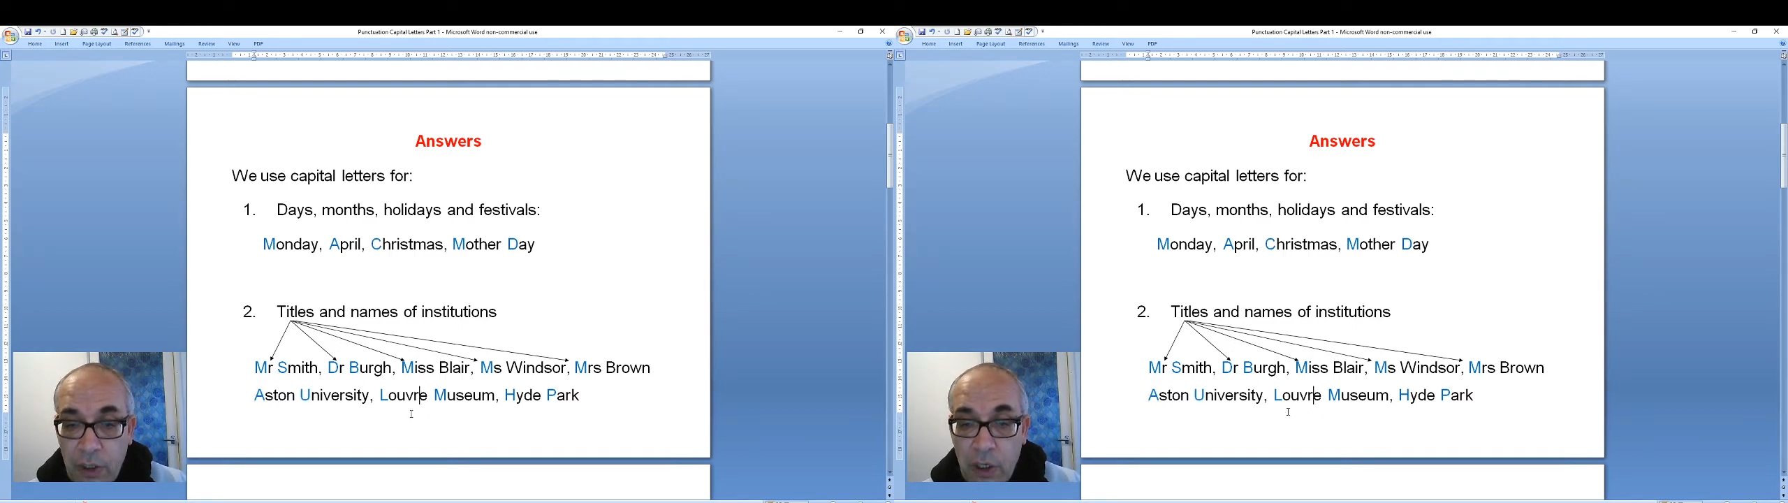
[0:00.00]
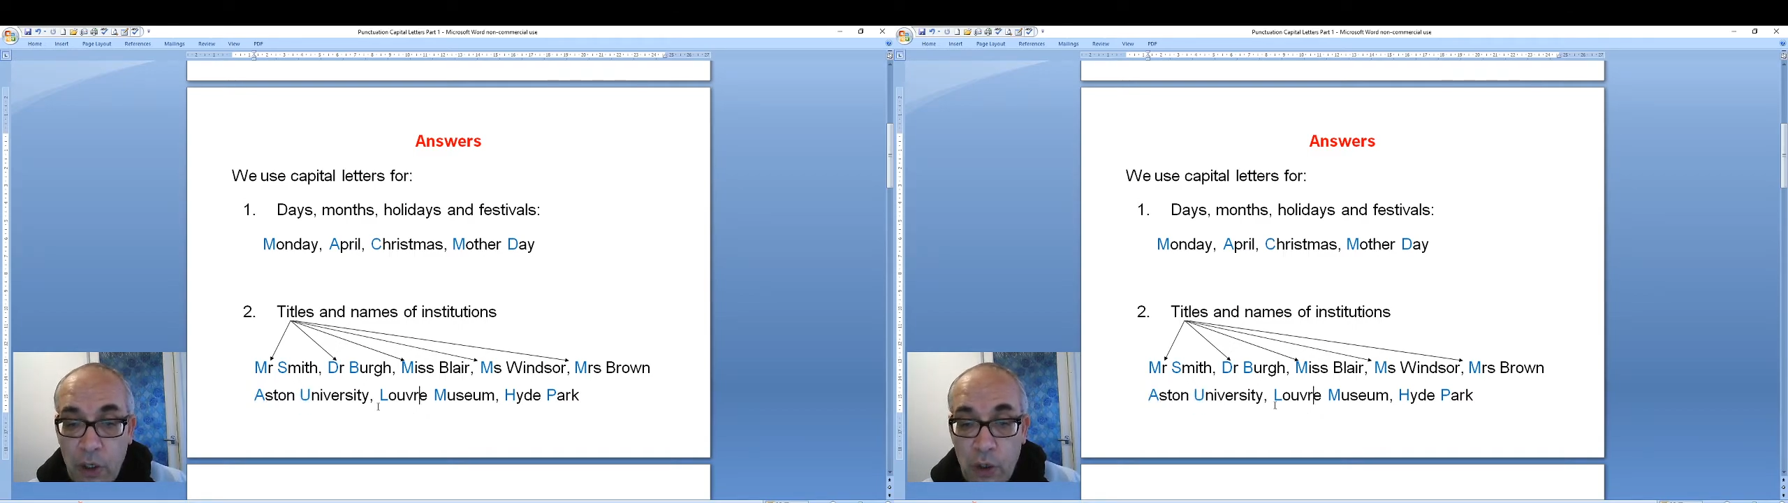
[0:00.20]

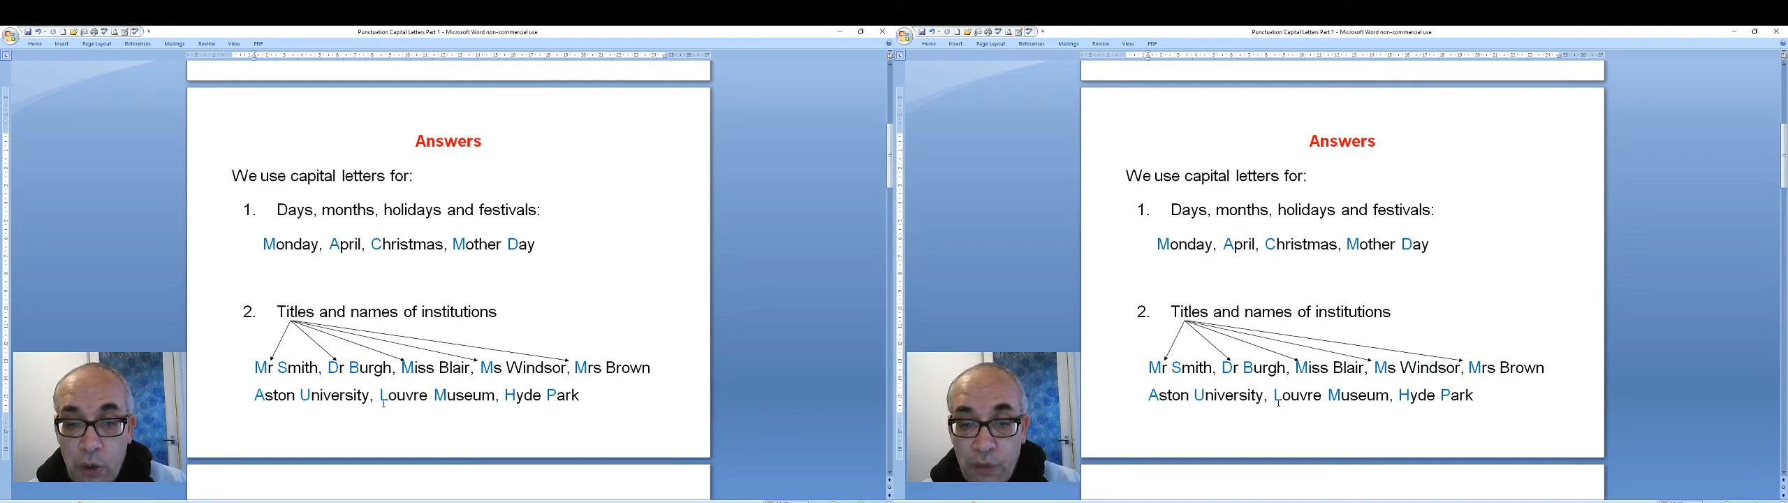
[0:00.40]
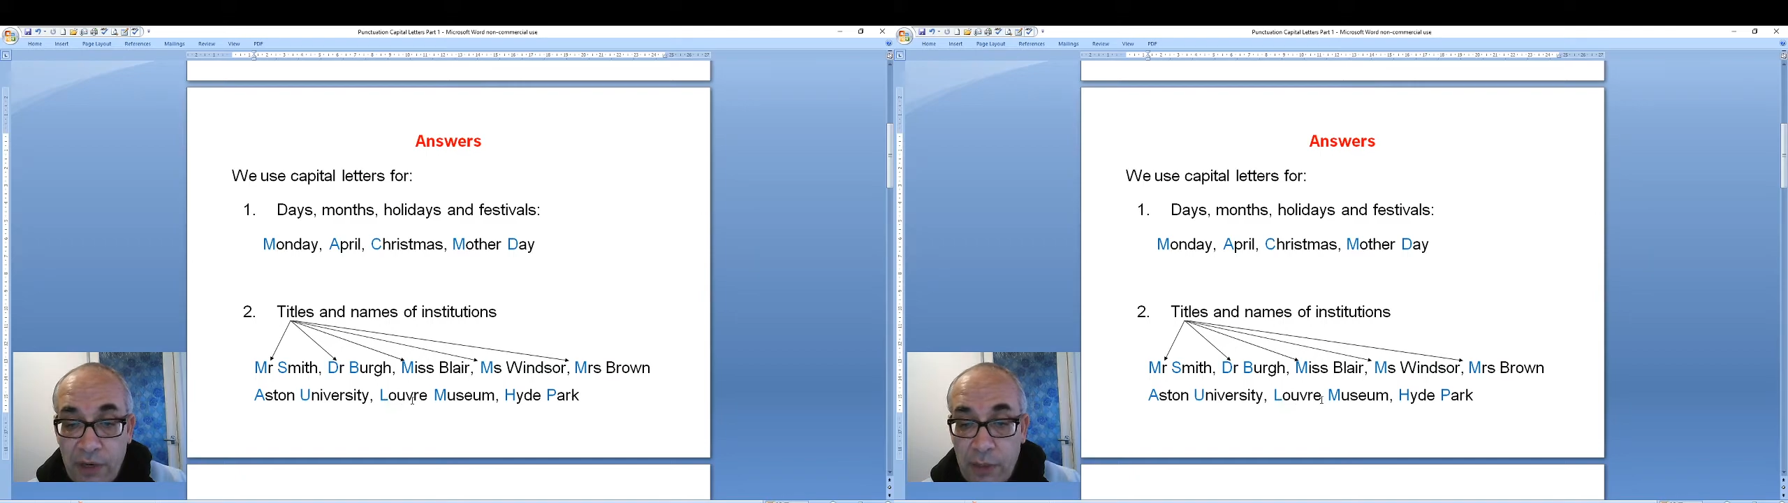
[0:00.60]

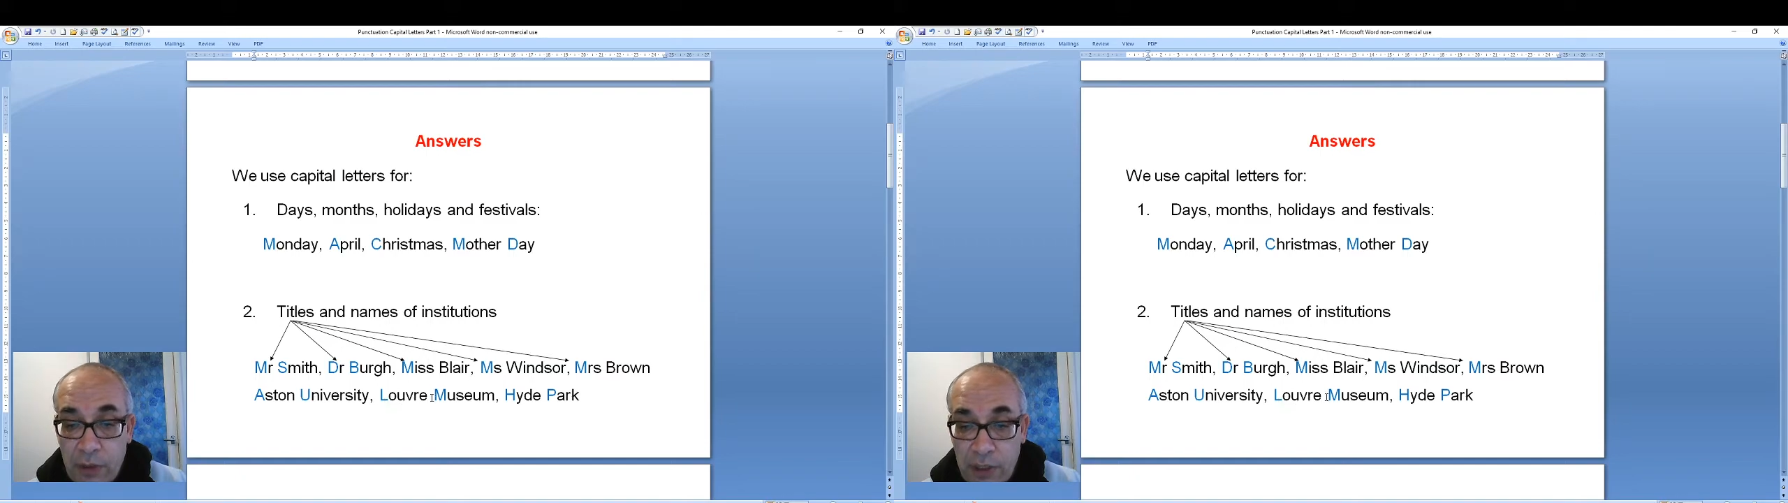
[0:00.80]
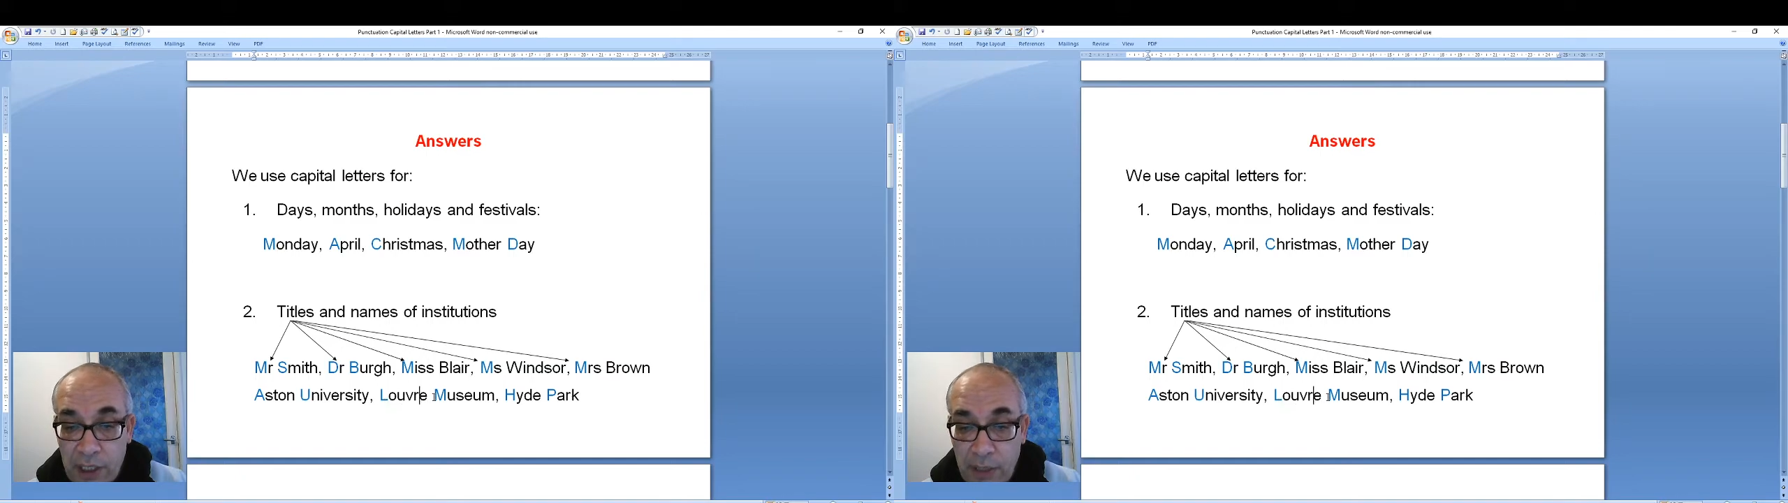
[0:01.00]
Louvre
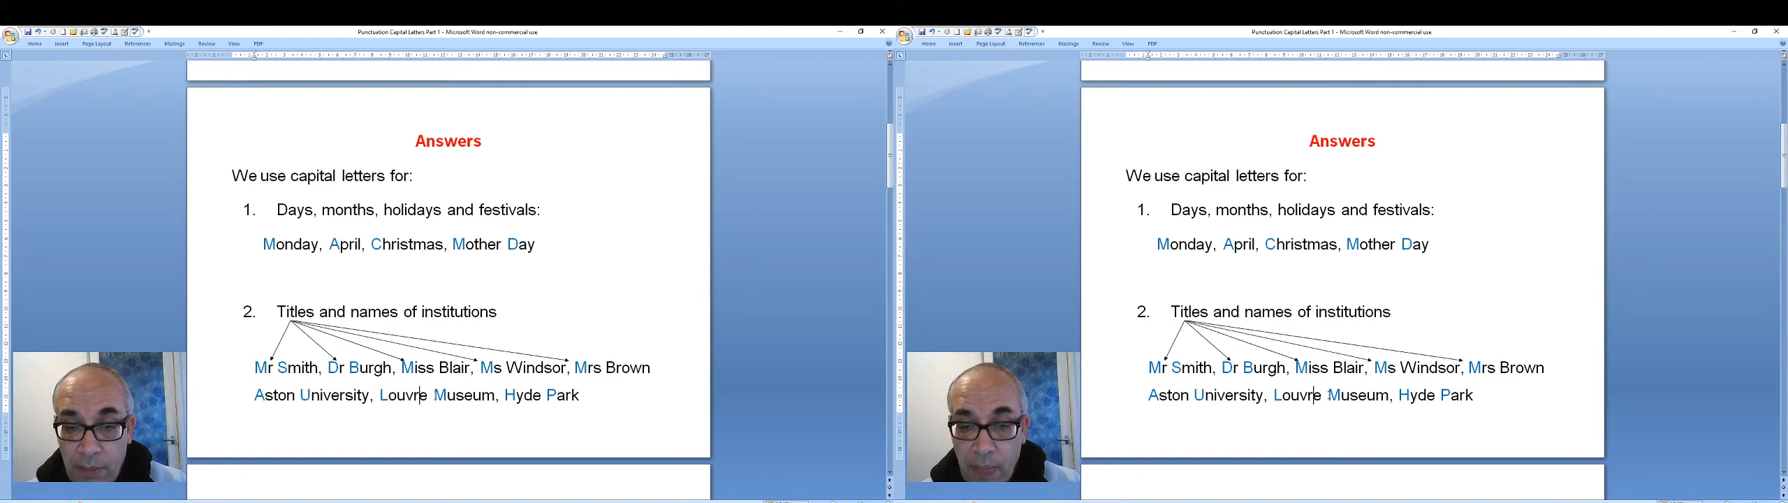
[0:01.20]
Museum,